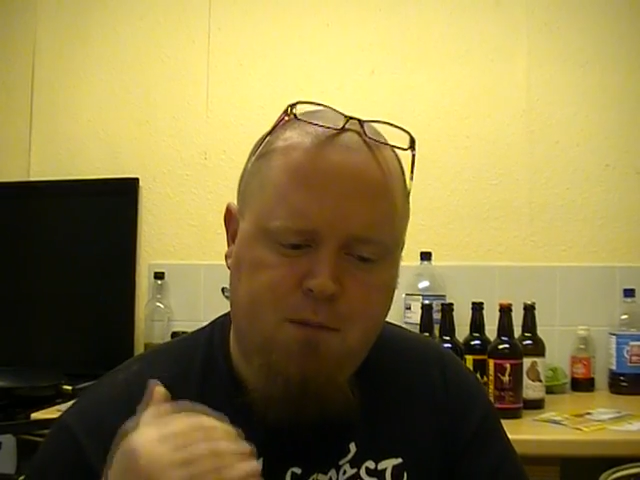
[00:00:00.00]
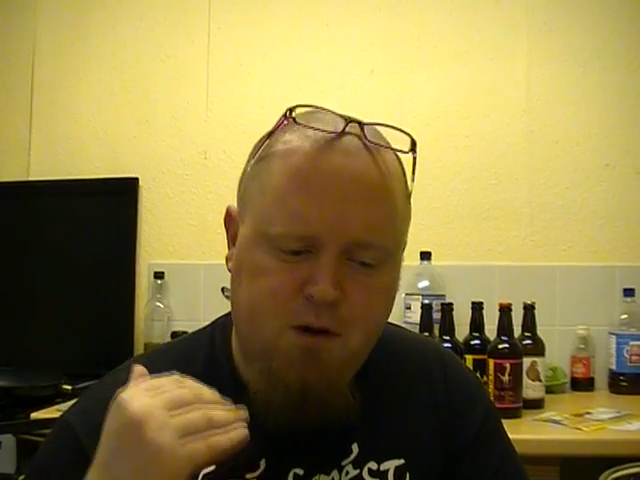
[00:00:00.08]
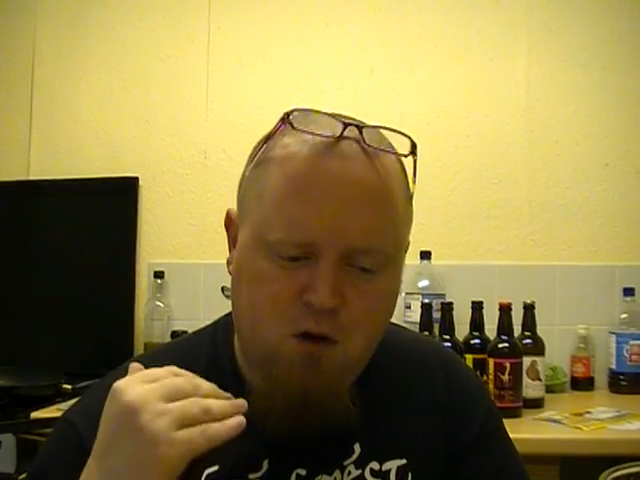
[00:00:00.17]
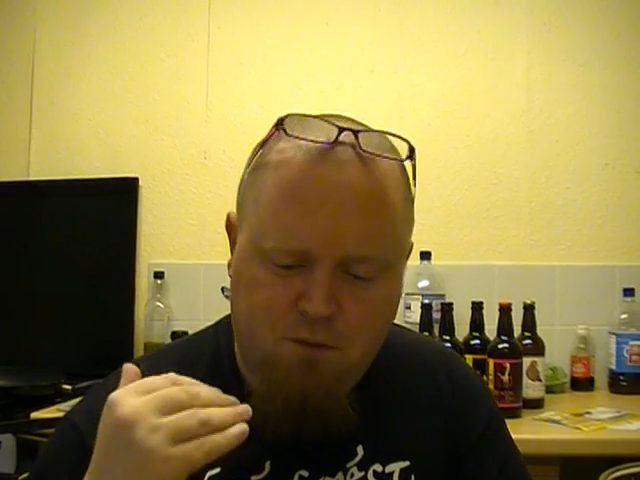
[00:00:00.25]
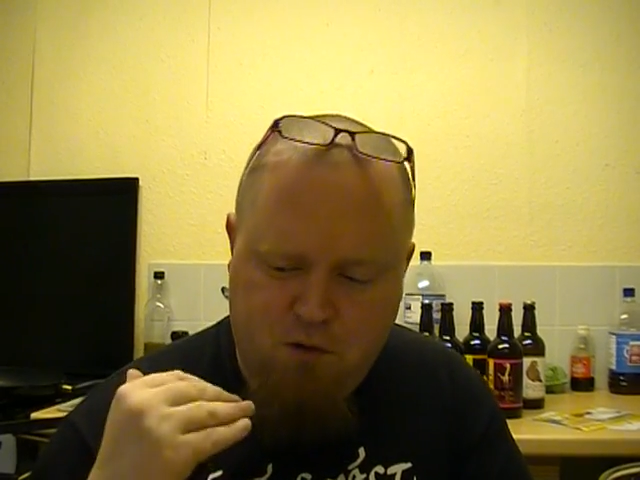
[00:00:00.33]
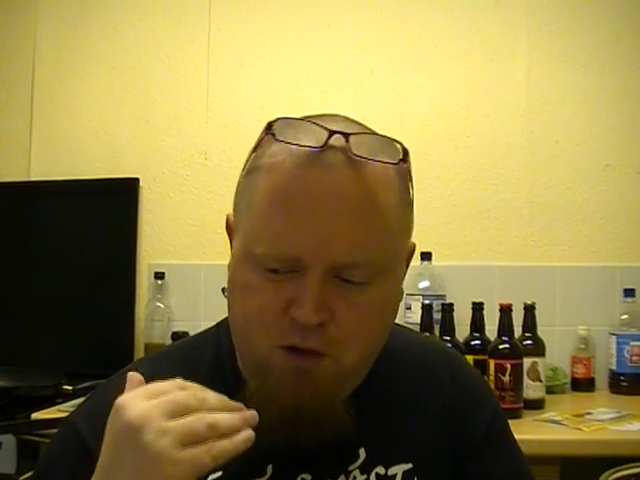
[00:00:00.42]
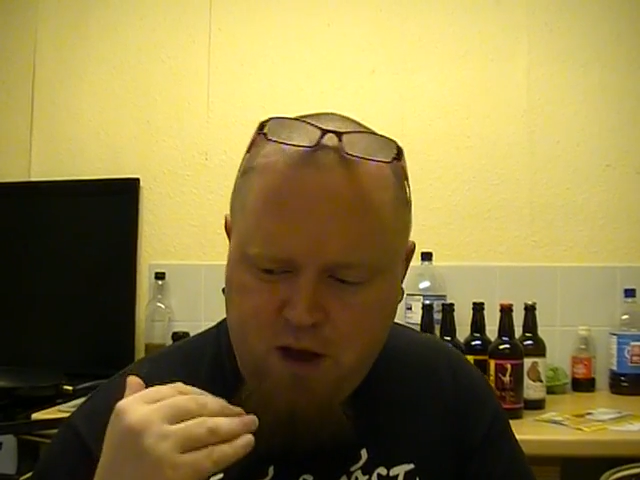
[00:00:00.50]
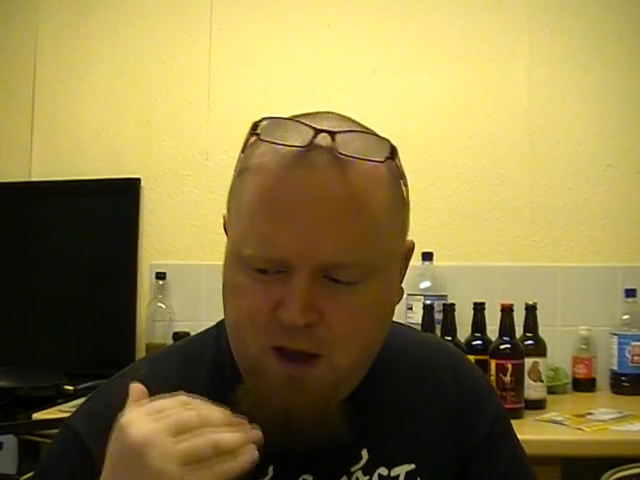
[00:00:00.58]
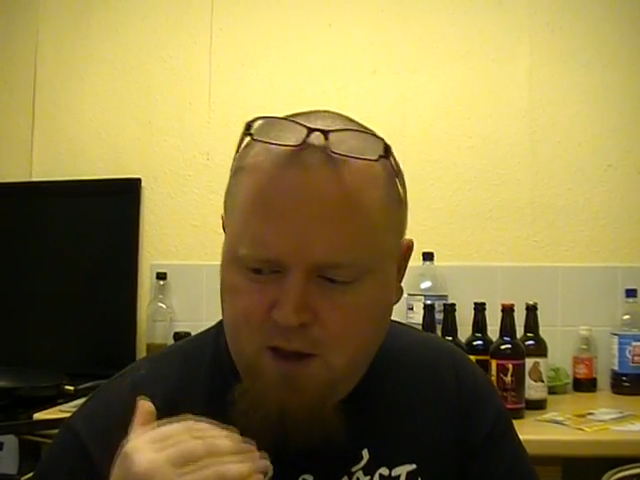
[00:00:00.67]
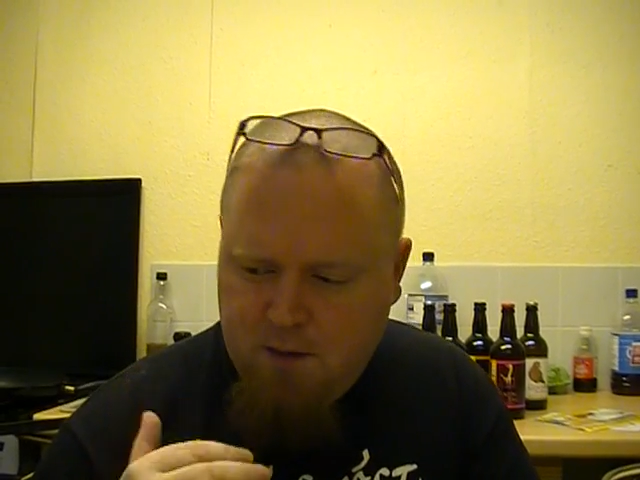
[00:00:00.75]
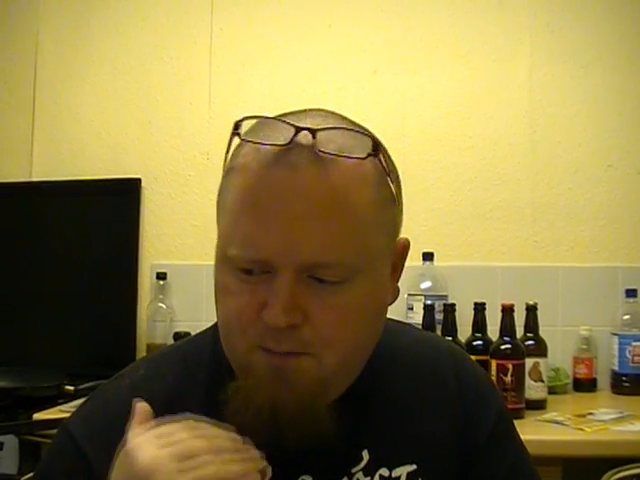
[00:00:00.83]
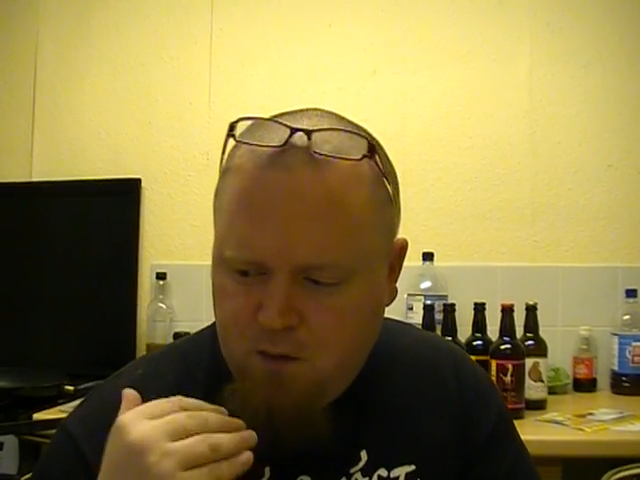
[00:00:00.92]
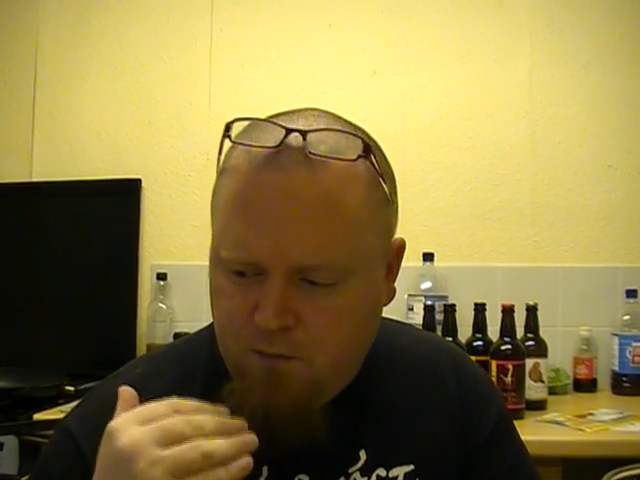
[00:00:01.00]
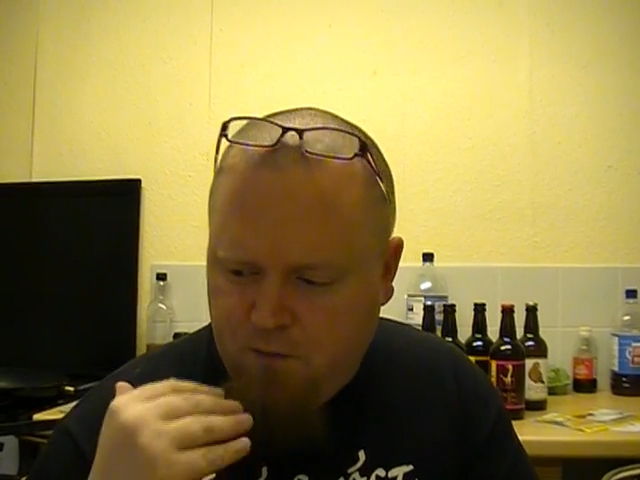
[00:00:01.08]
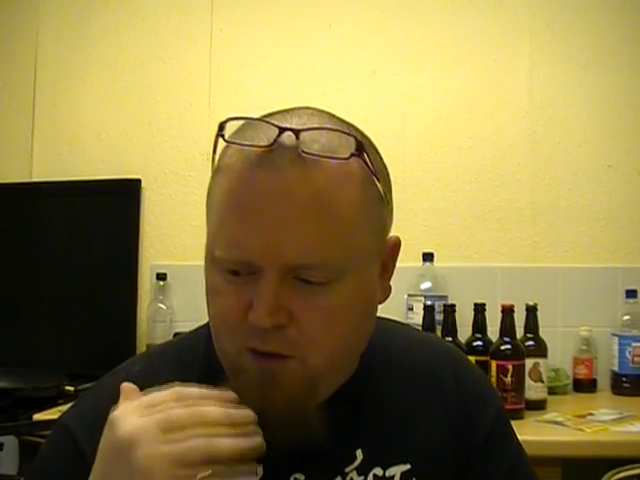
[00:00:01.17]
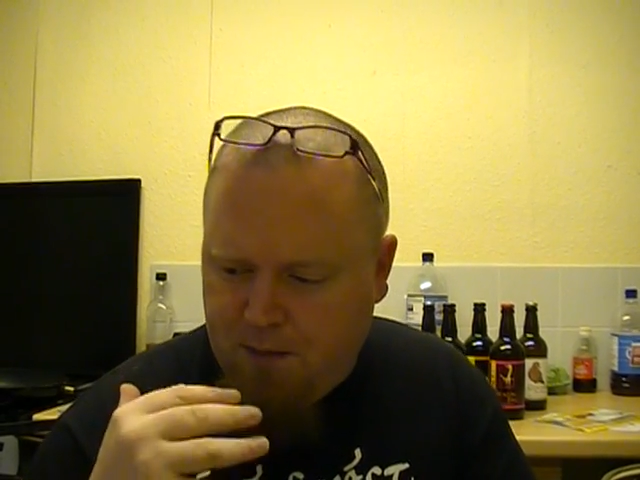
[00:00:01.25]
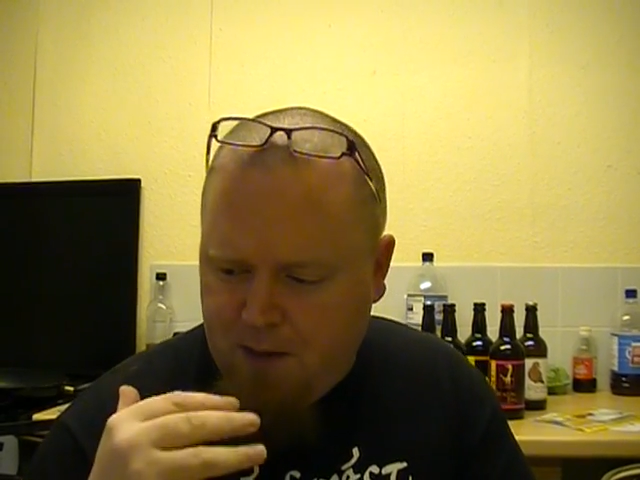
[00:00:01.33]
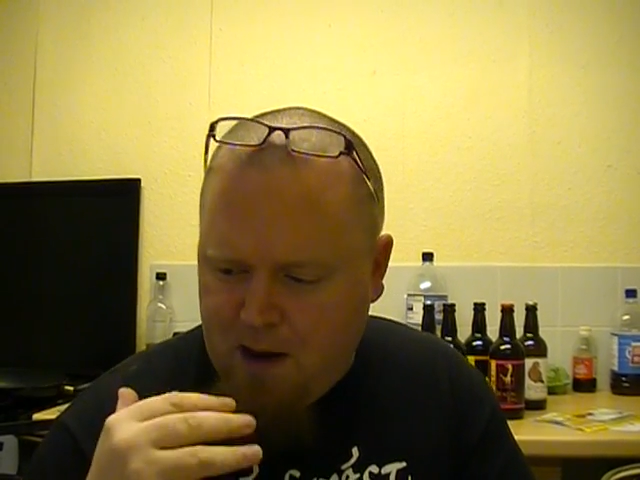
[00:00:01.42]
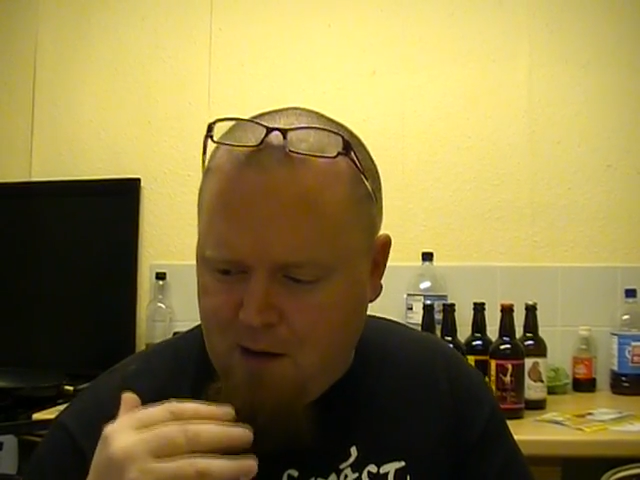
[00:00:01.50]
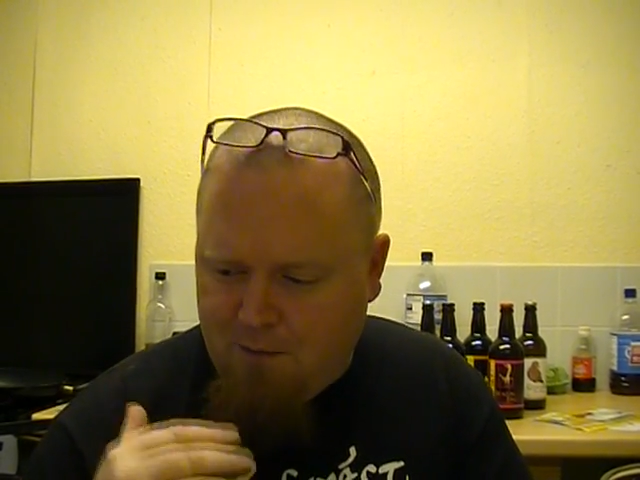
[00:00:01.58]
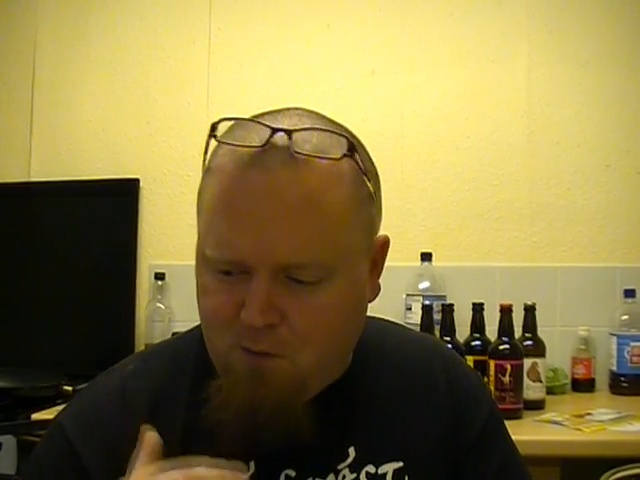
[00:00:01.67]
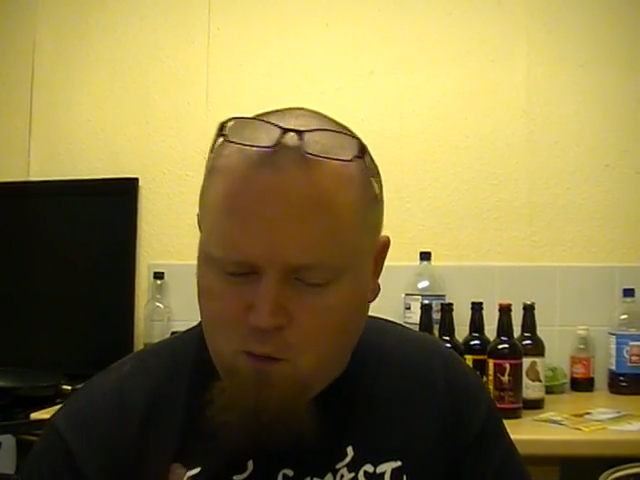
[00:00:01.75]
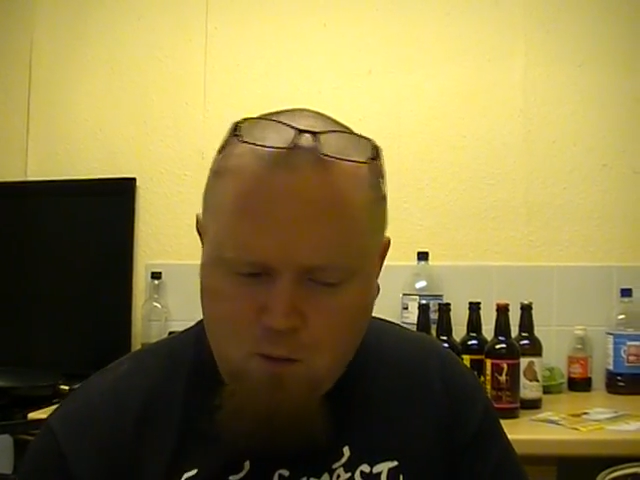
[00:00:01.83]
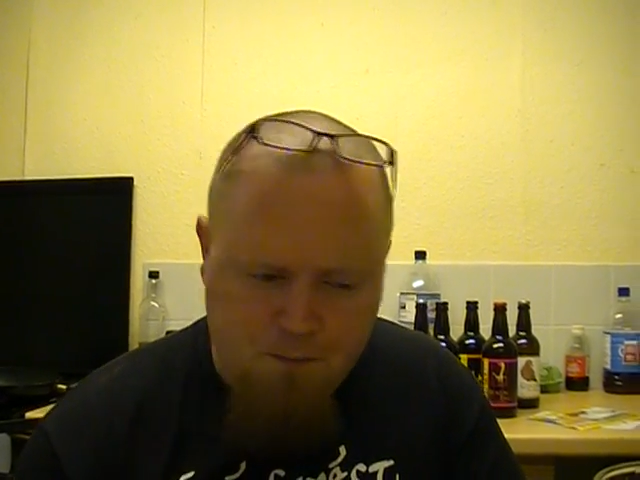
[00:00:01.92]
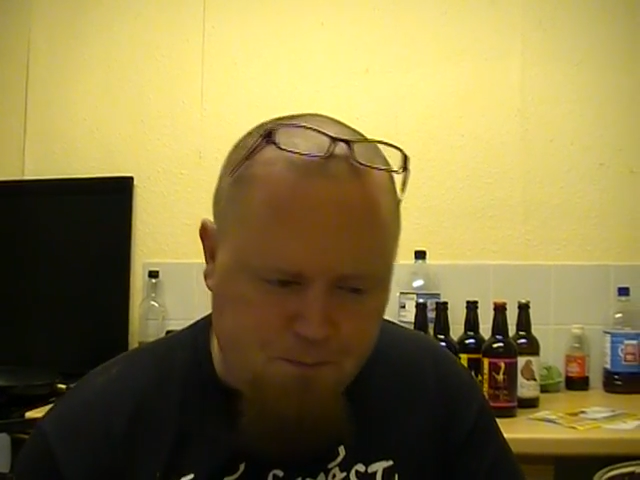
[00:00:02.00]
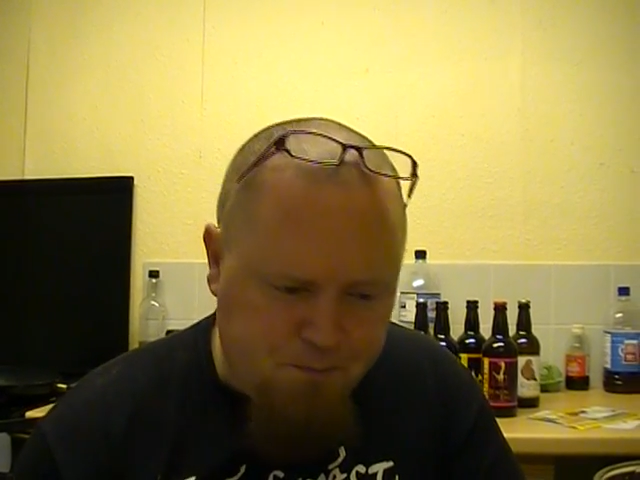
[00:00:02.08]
but not very not very powerful.